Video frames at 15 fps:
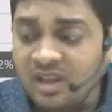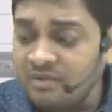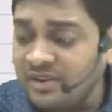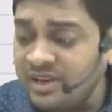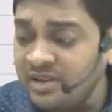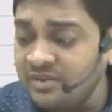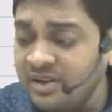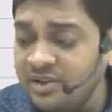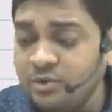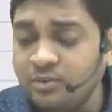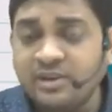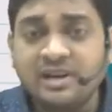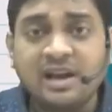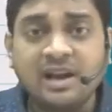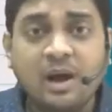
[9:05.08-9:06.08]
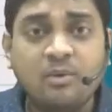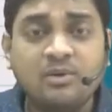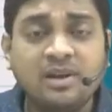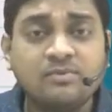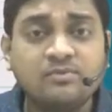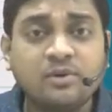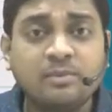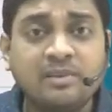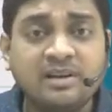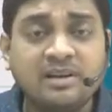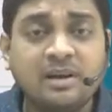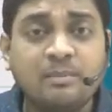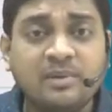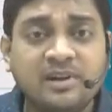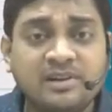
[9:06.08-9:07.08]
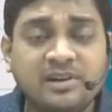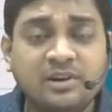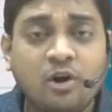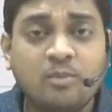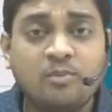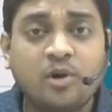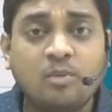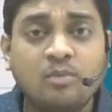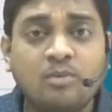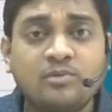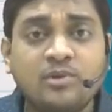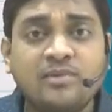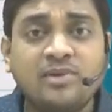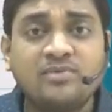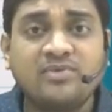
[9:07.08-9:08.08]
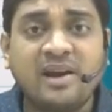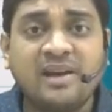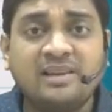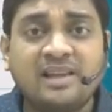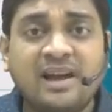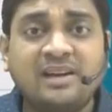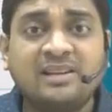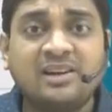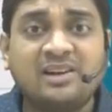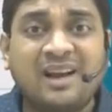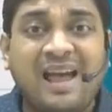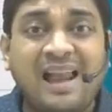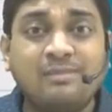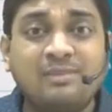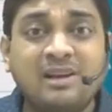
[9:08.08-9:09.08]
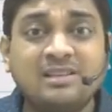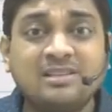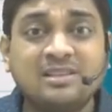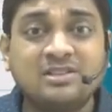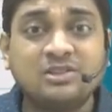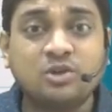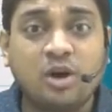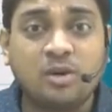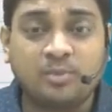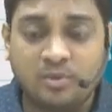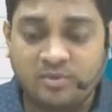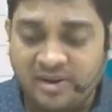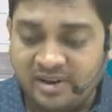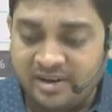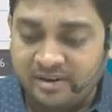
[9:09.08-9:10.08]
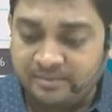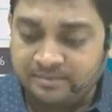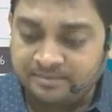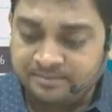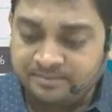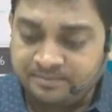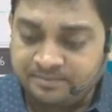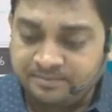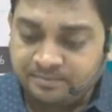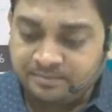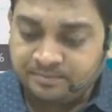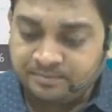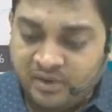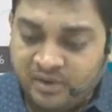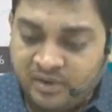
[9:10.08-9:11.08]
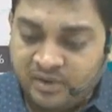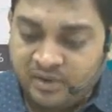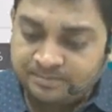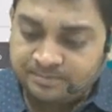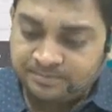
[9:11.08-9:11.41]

whenever you read accounting from incomplete record problem, you will find that the trial balance is not provided, right?